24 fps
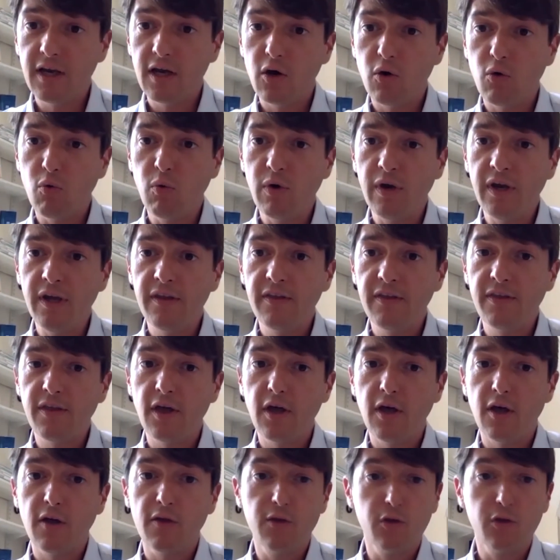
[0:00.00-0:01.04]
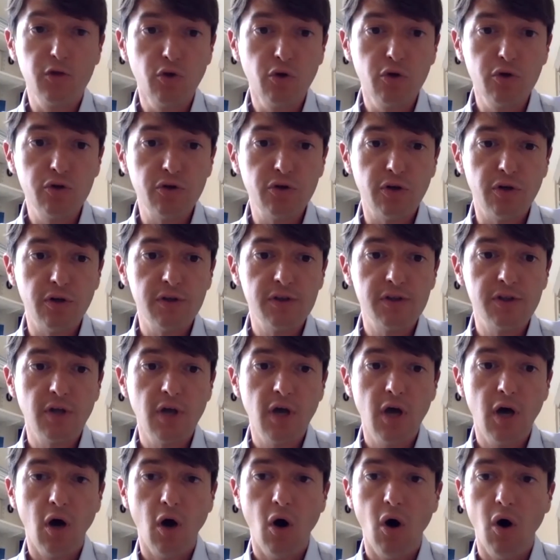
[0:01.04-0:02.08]
with the daughters
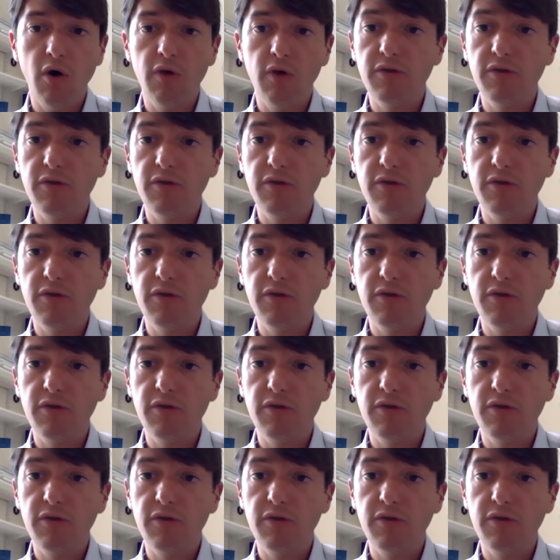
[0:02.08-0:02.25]
or